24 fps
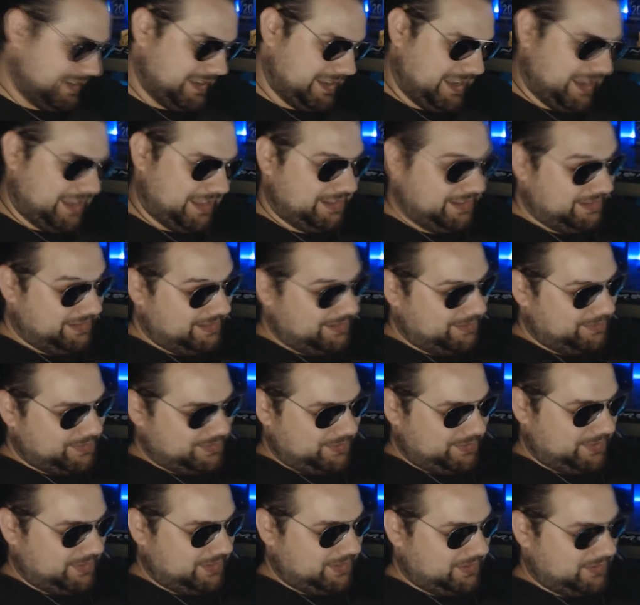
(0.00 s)
I thought that was
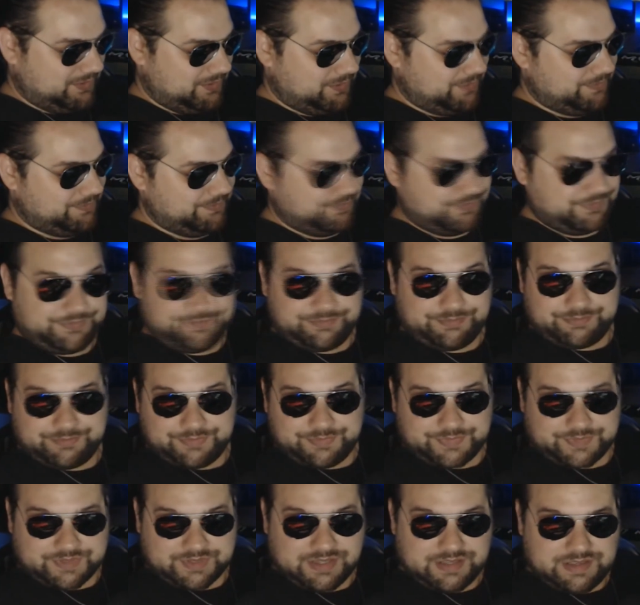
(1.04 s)
really cool.
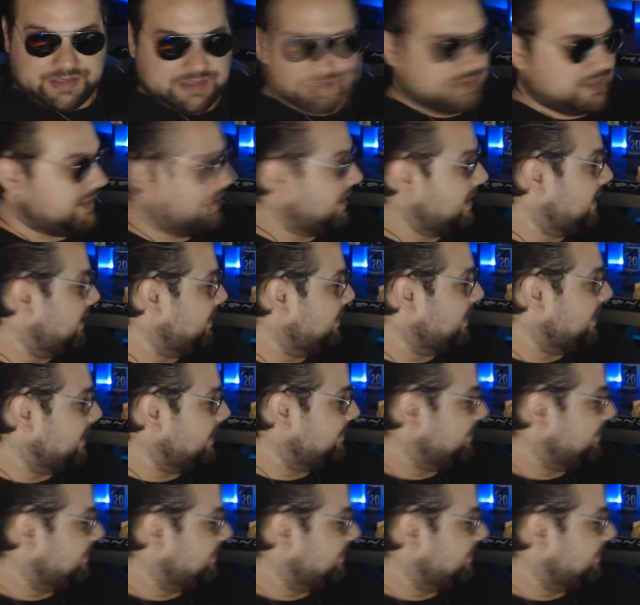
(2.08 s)
Anyway,